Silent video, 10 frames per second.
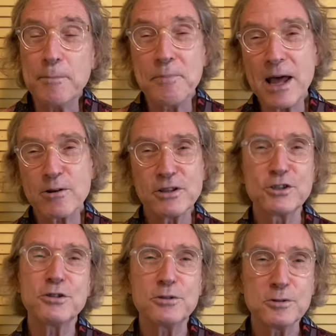better the
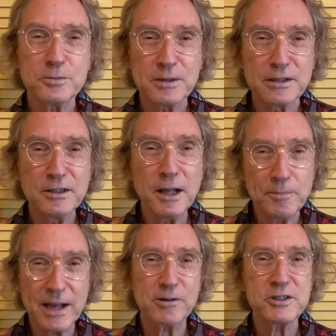tube, the
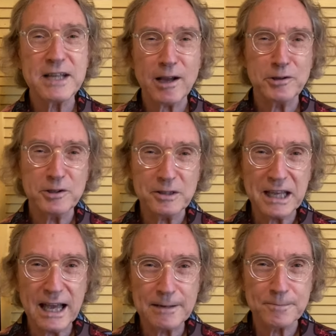better sound you'll
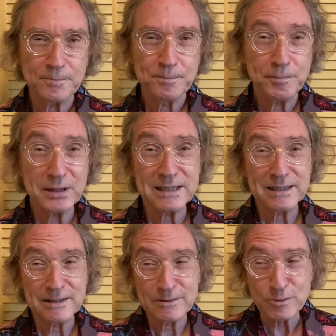get. But
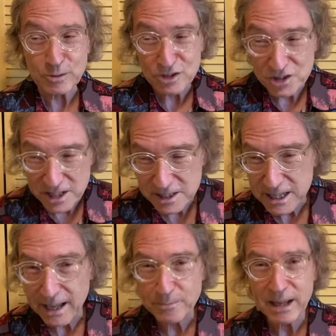this
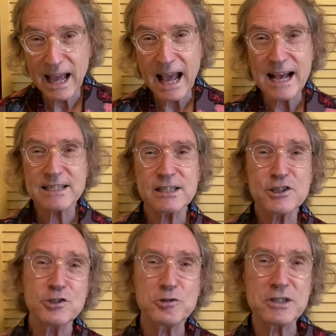amp, as
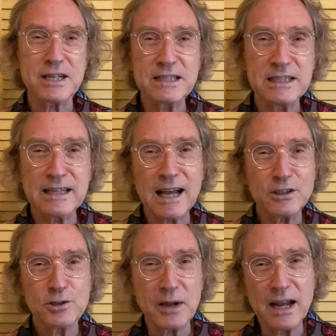listened to, because I did not
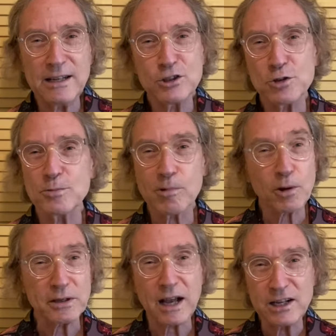do any tube
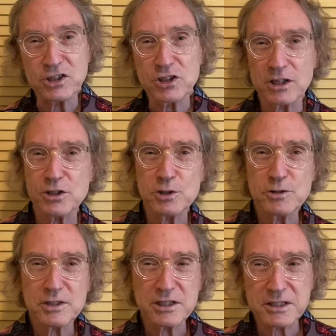rolling, I just
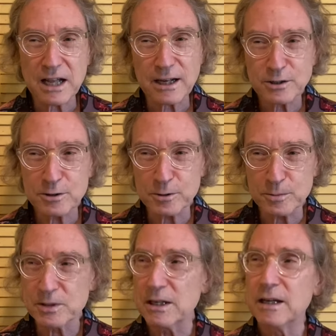used the stock tubes,